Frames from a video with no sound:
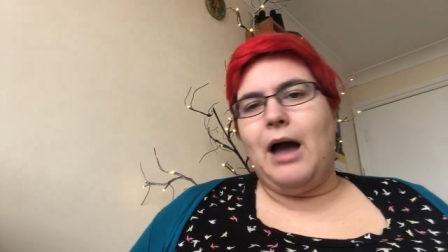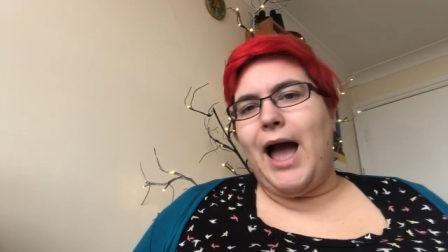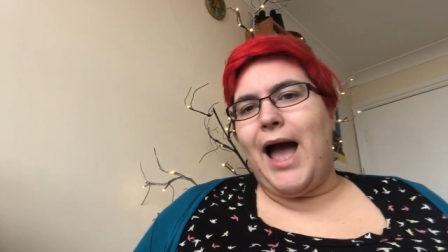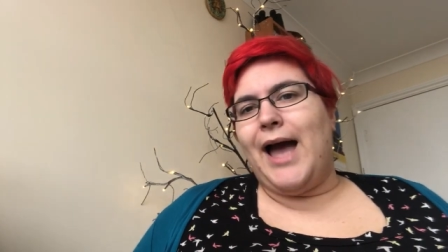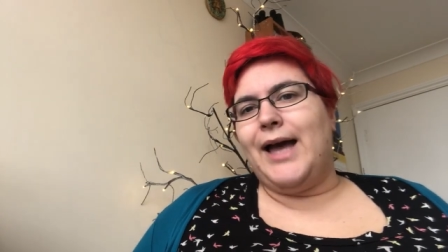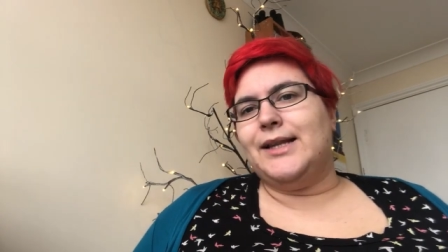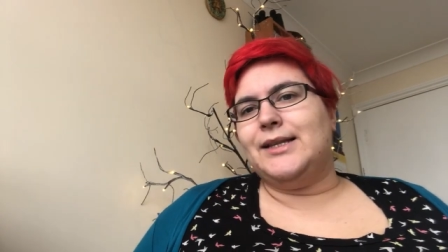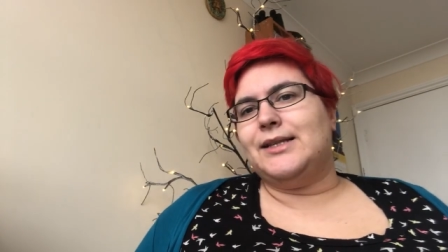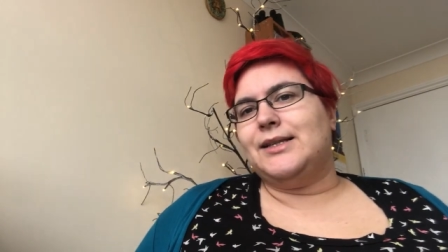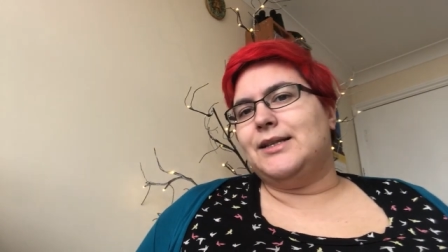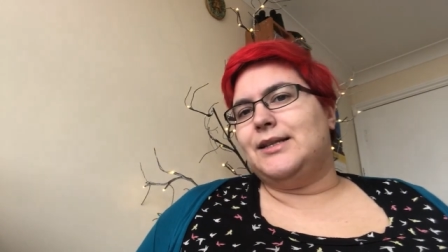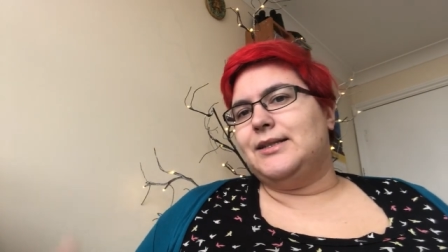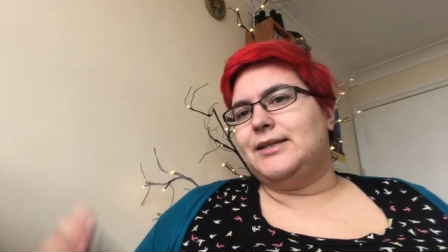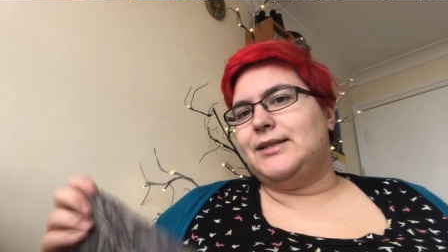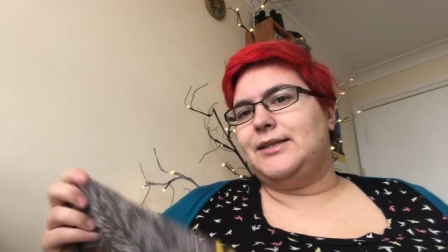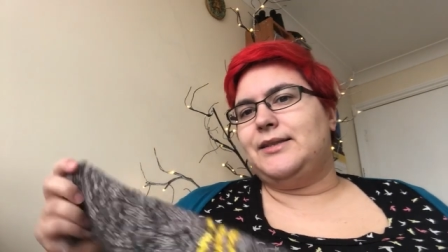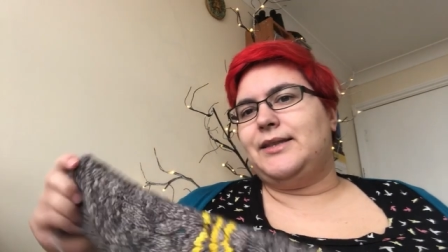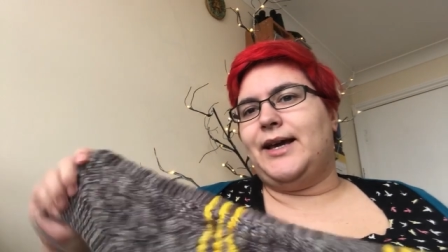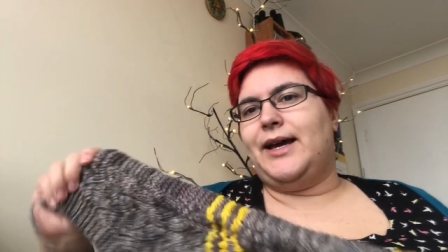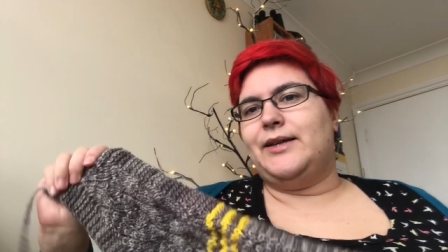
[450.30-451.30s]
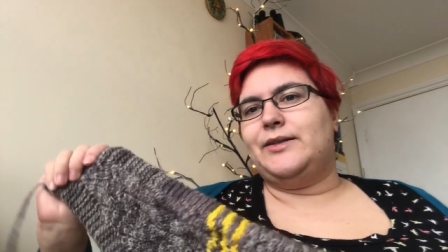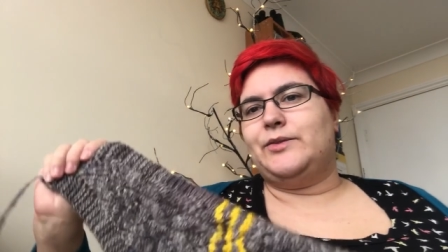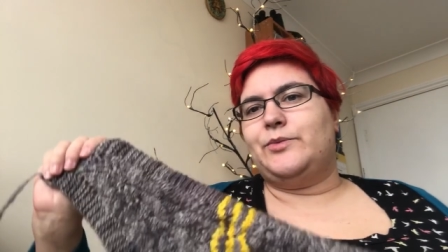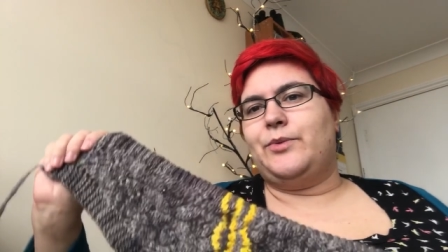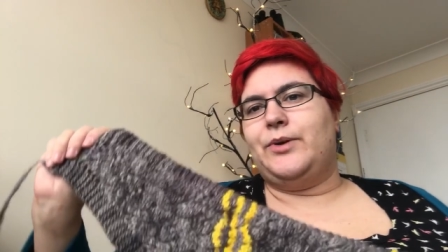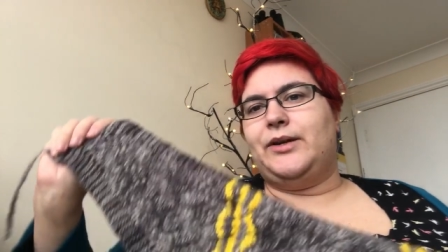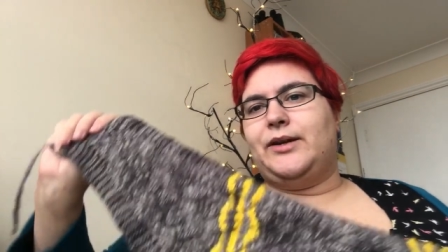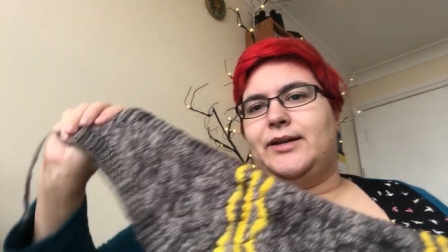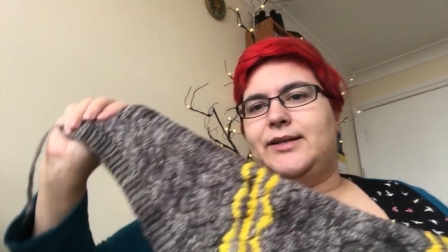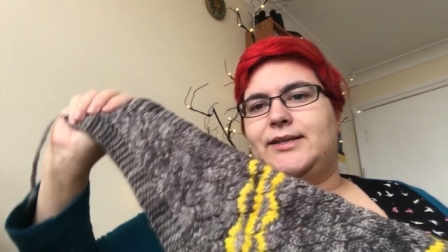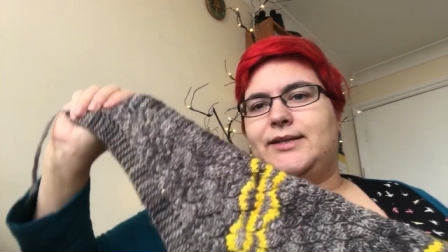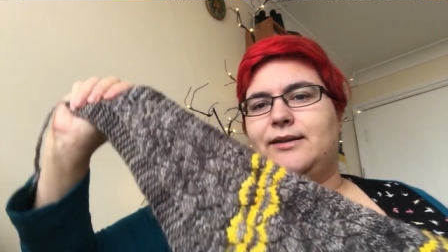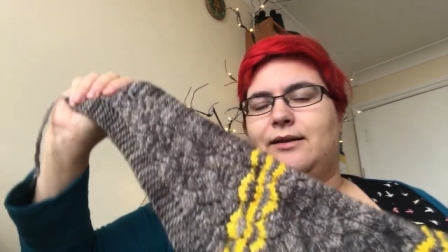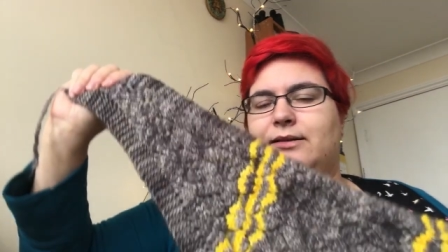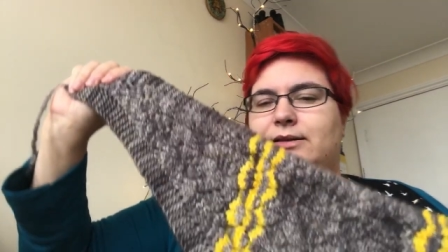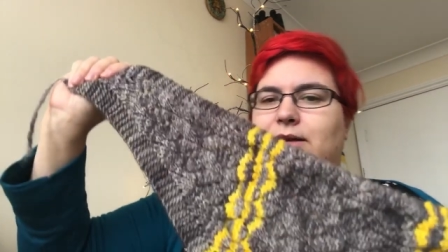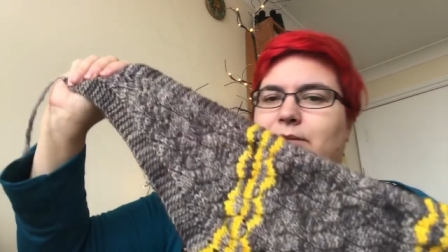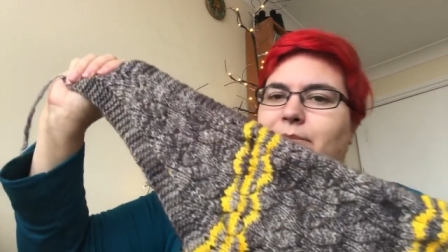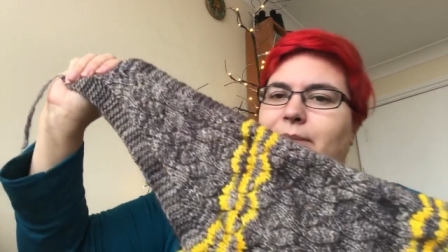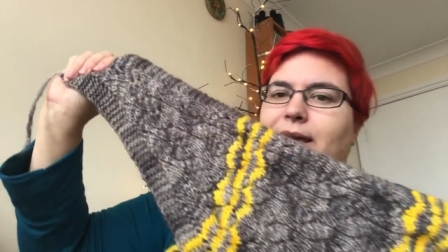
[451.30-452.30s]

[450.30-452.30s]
and that's when I started